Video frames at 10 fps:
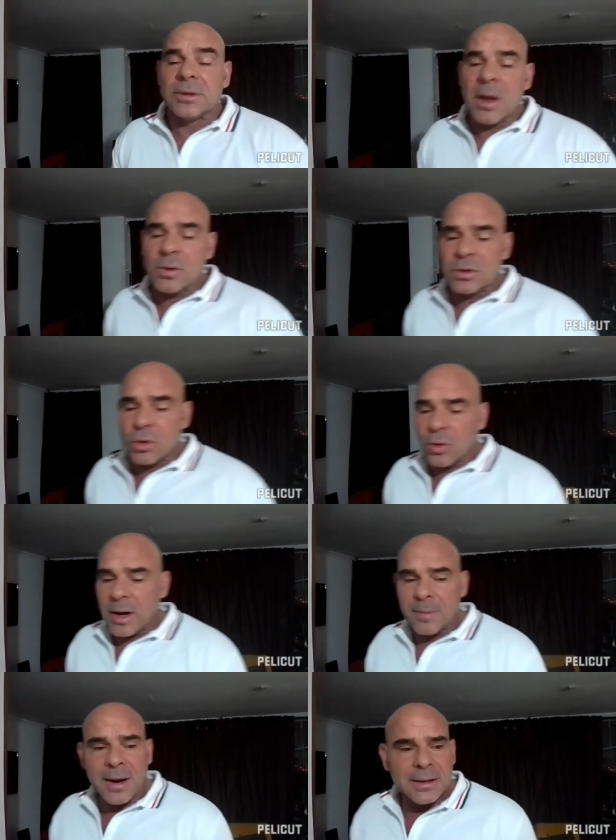That was
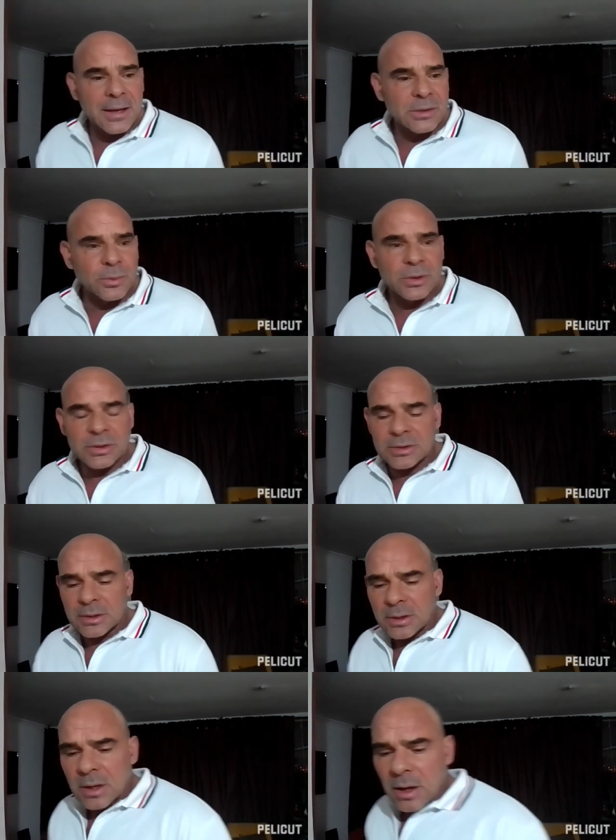great. My legs were just
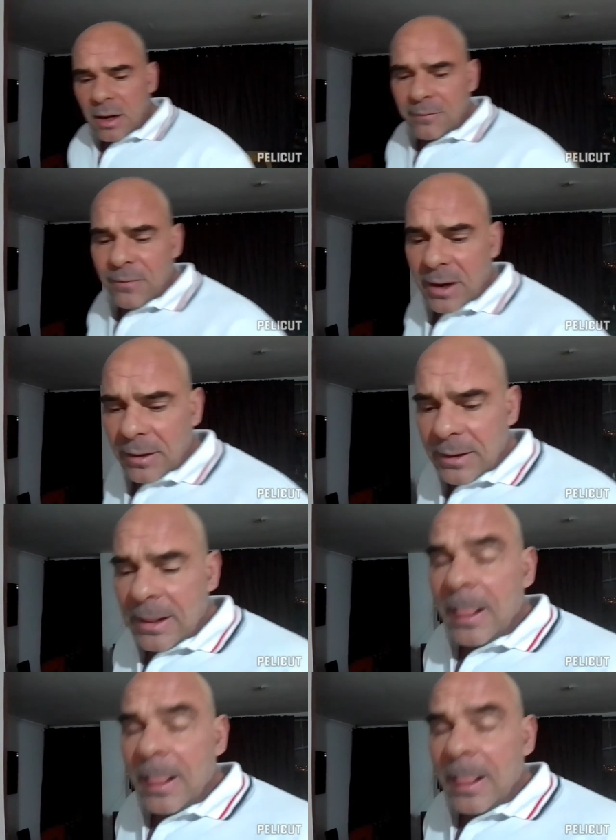on fire.